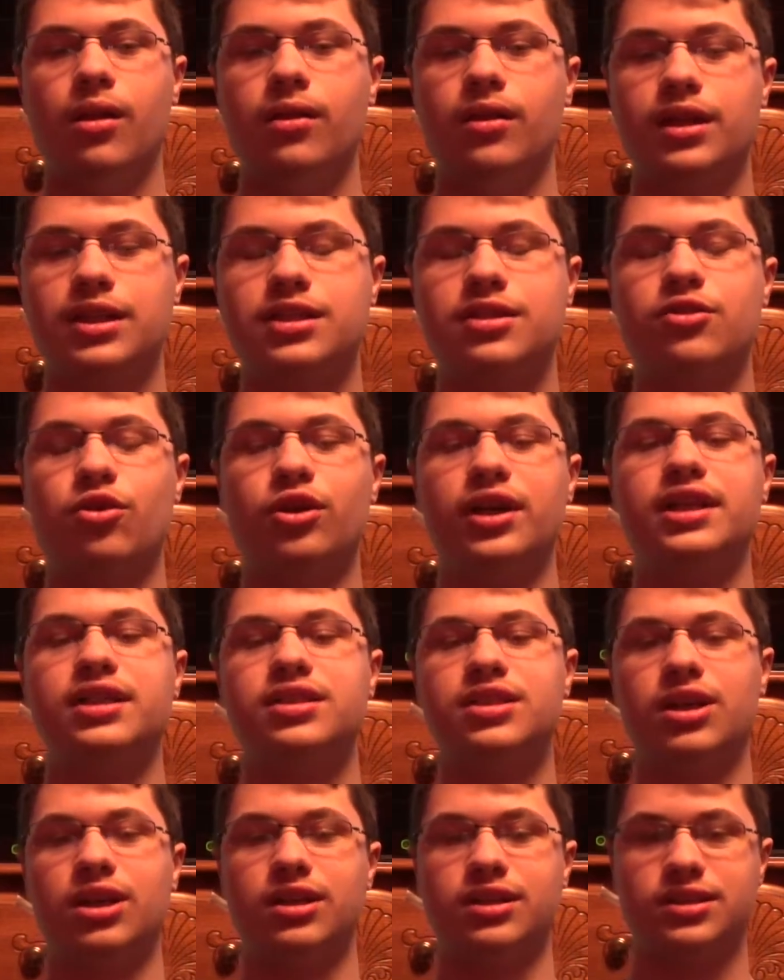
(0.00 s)
The story
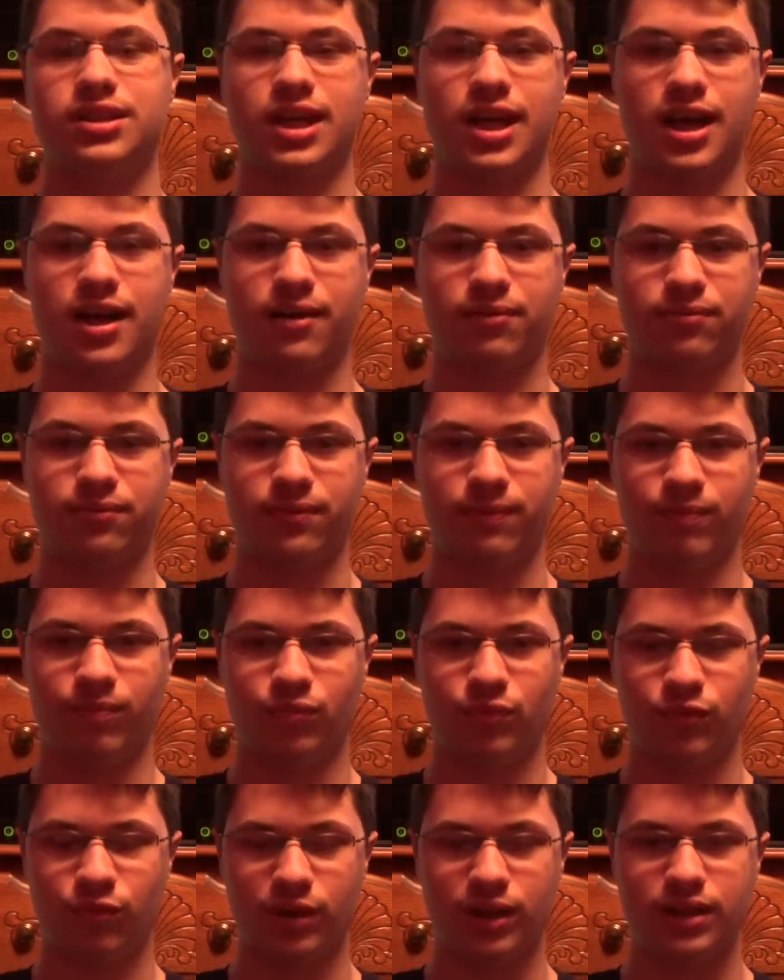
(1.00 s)
starts
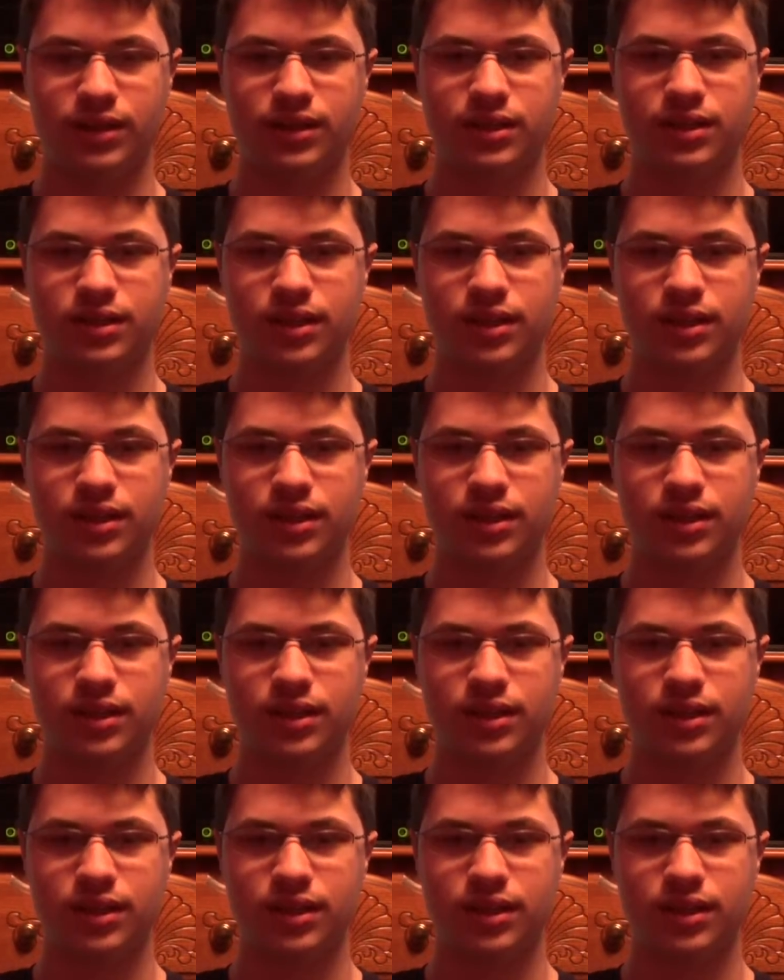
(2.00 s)
with